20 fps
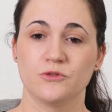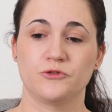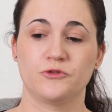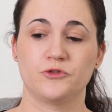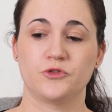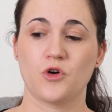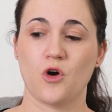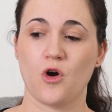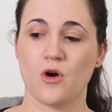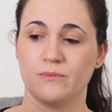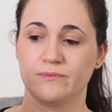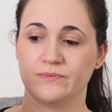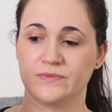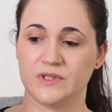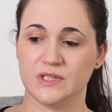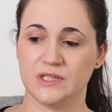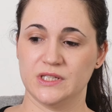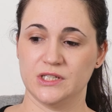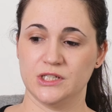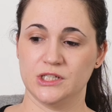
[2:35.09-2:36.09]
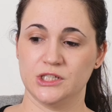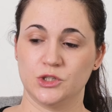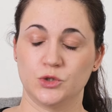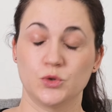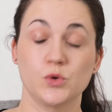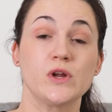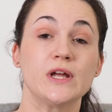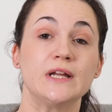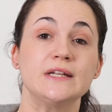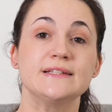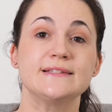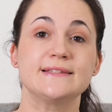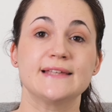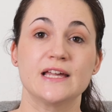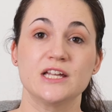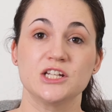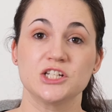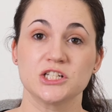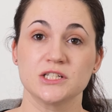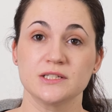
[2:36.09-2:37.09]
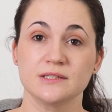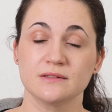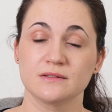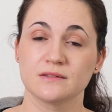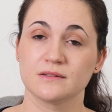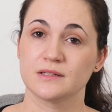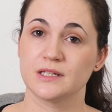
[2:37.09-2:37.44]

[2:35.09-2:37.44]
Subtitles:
from the realization